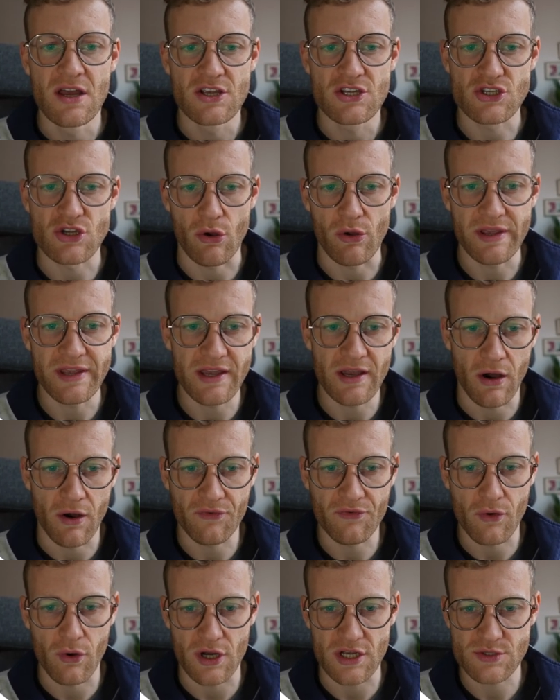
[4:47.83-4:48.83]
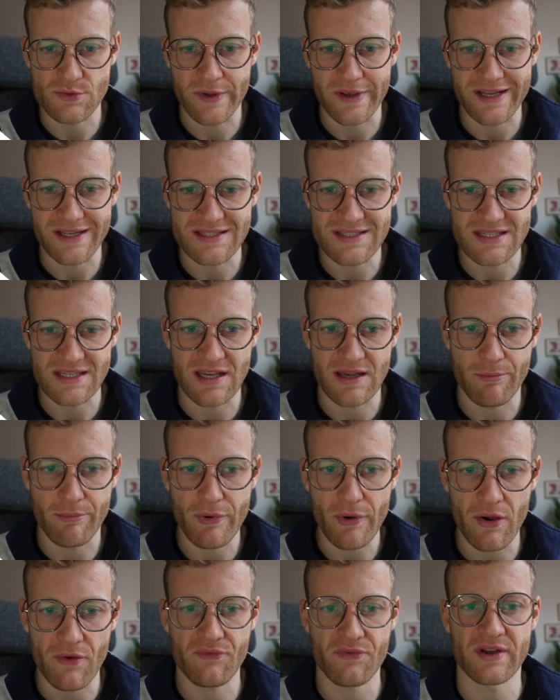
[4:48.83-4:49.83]
So here of course we can see a
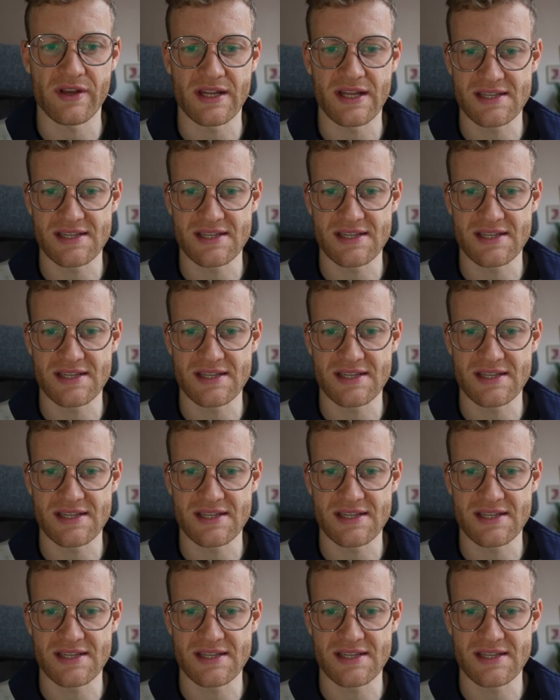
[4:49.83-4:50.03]
profit.